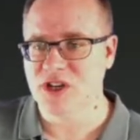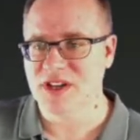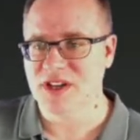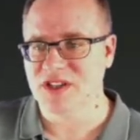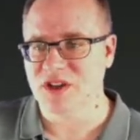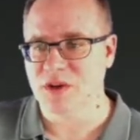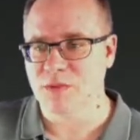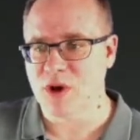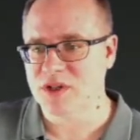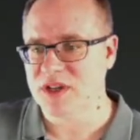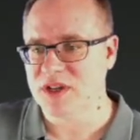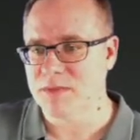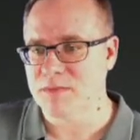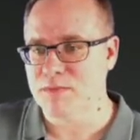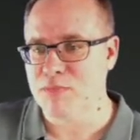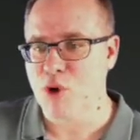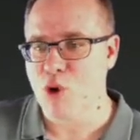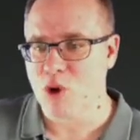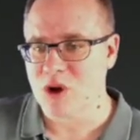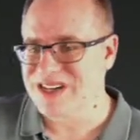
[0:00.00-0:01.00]
as their most
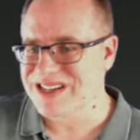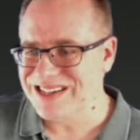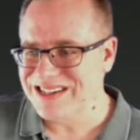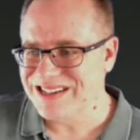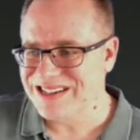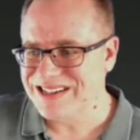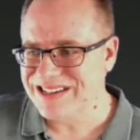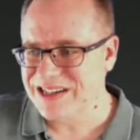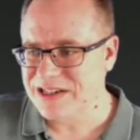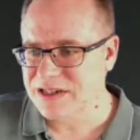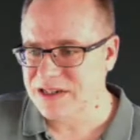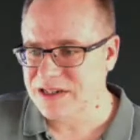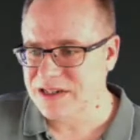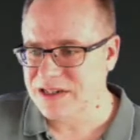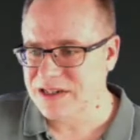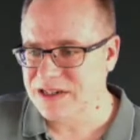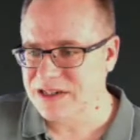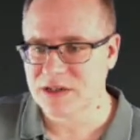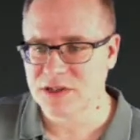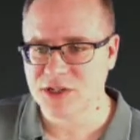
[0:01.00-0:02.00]
important technology.